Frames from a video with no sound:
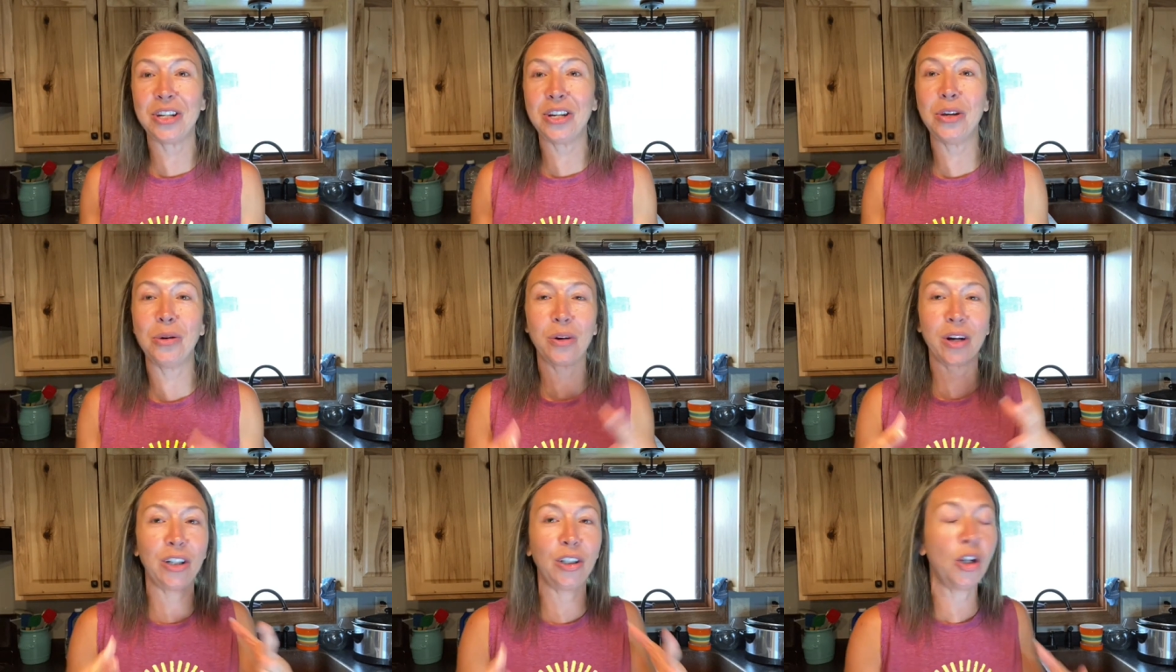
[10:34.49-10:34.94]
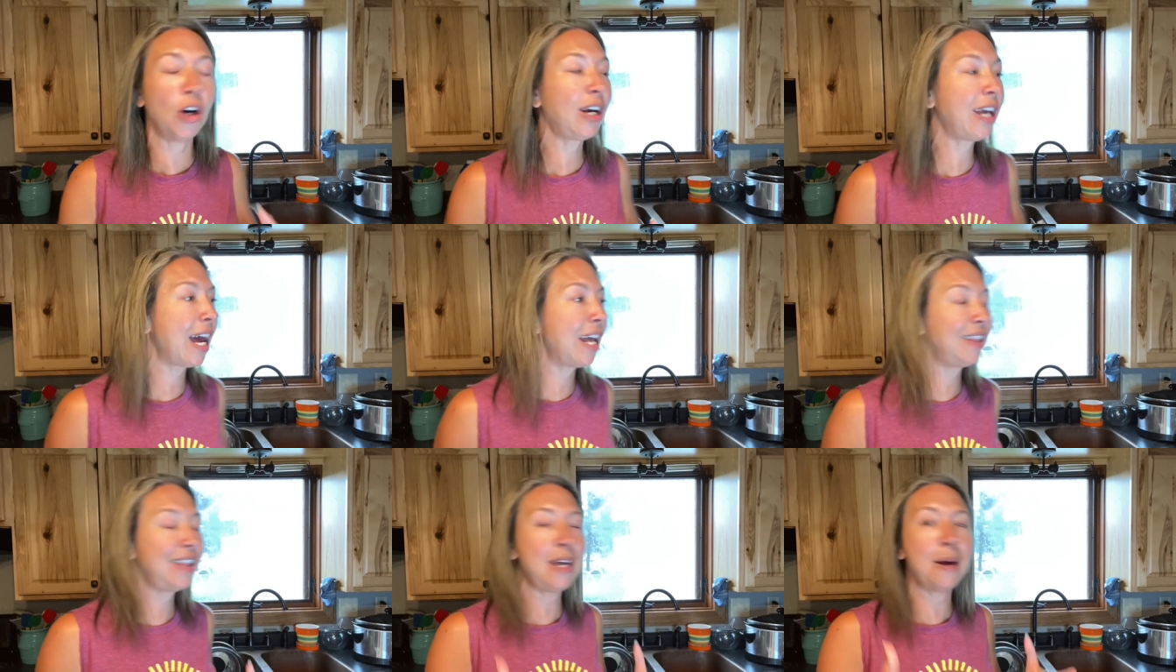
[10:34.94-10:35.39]
You can look
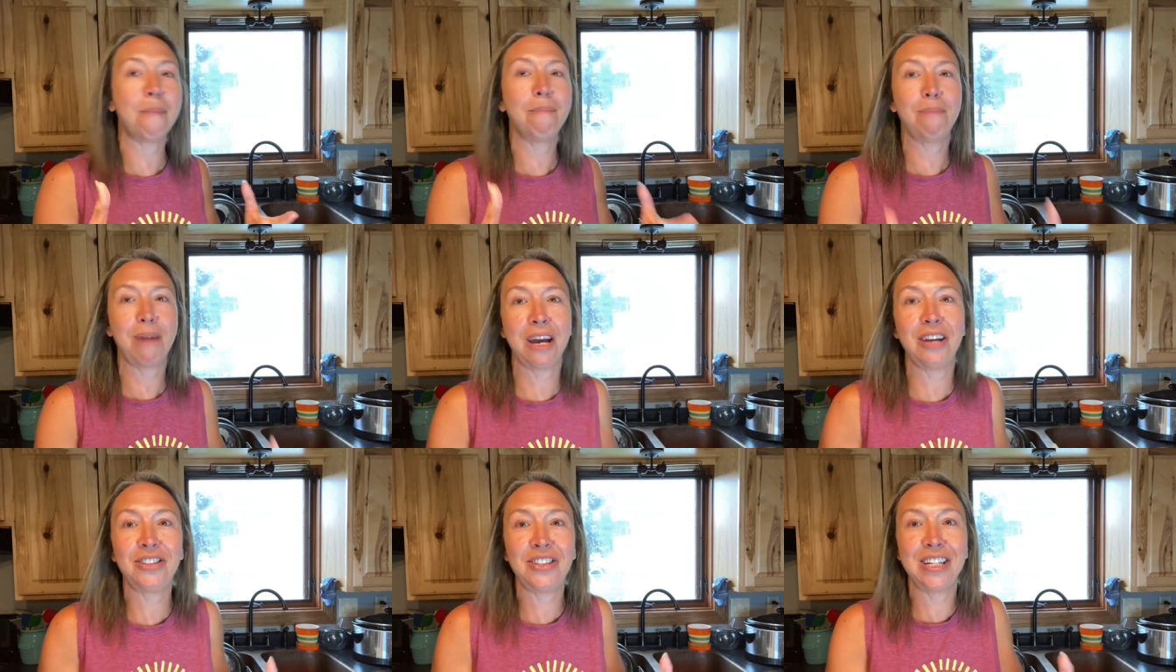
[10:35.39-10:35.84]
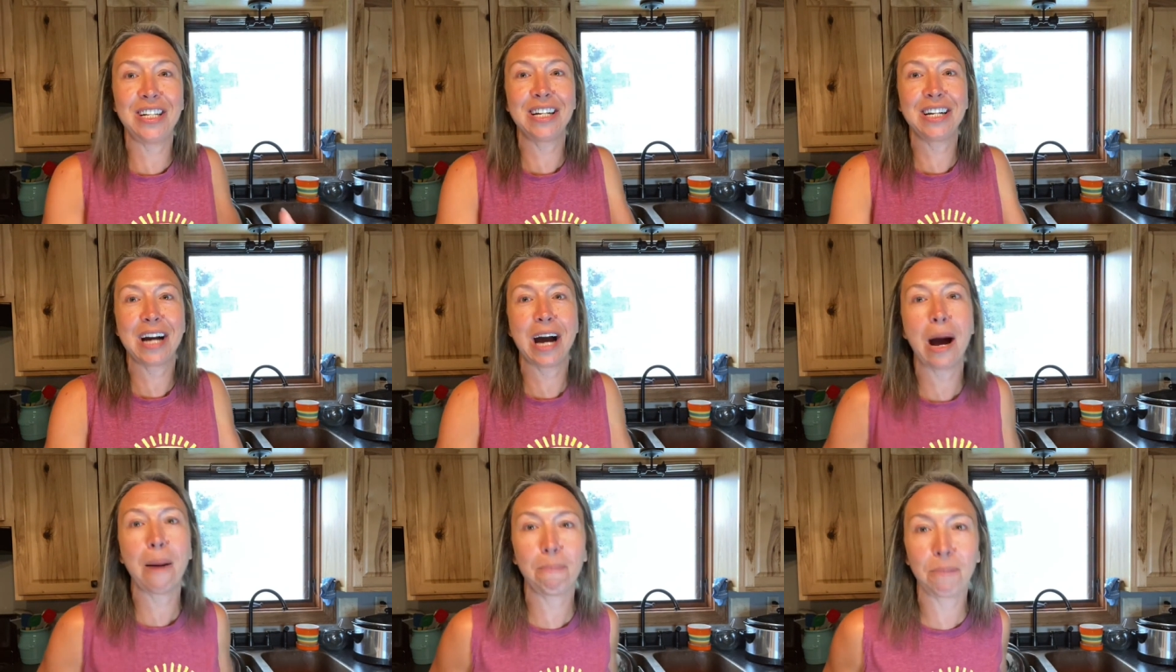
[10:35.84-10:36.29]
at the amazing
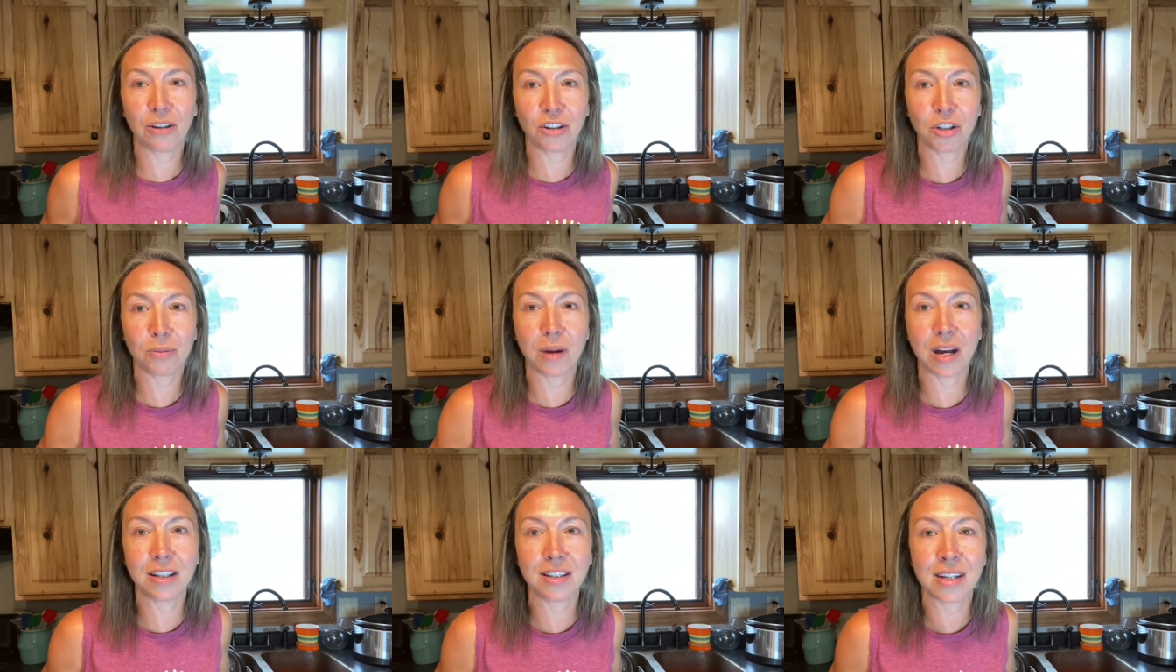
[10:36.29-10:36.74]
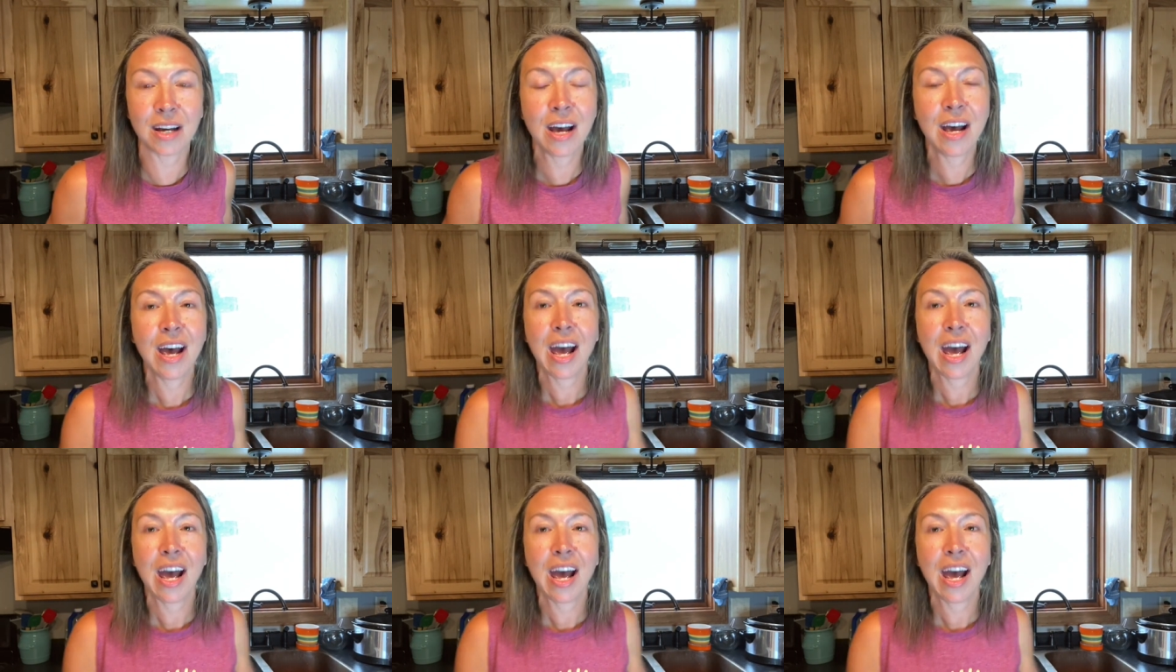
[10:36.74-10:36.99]
accomplishment